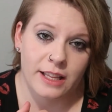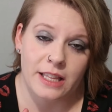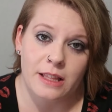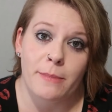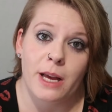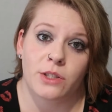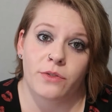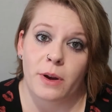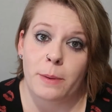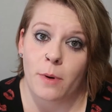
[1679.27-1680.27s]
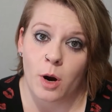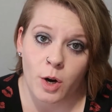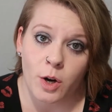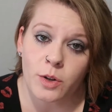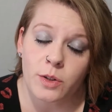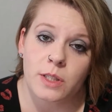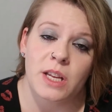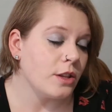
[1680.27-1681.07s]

like the mess-free markers,